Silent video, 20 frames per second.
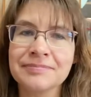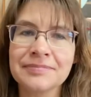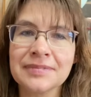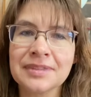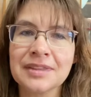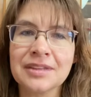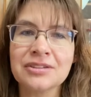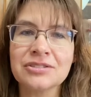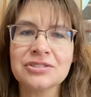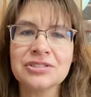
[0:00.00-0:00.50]

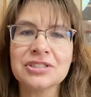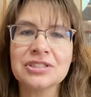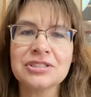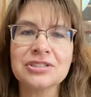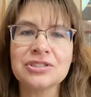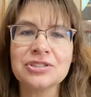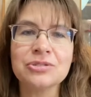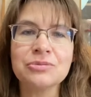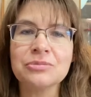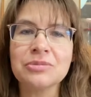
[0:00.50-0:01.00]
there's just
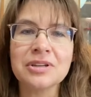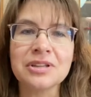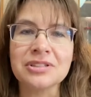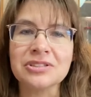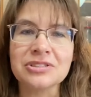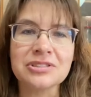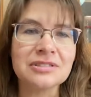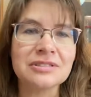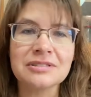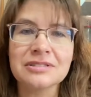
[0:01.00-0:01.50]
too much,
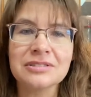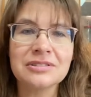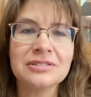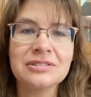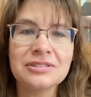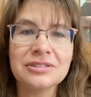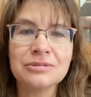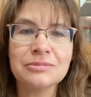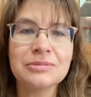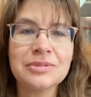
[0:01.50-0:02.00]

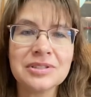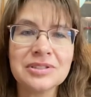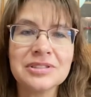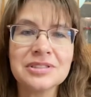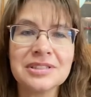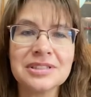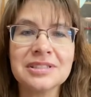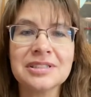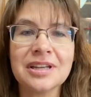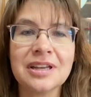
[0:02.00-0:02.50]
too much
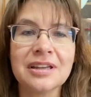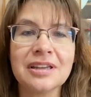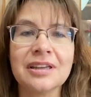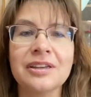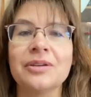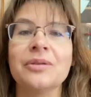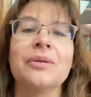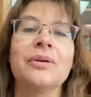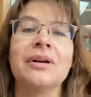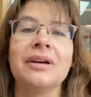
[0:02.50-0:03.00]
to tell you.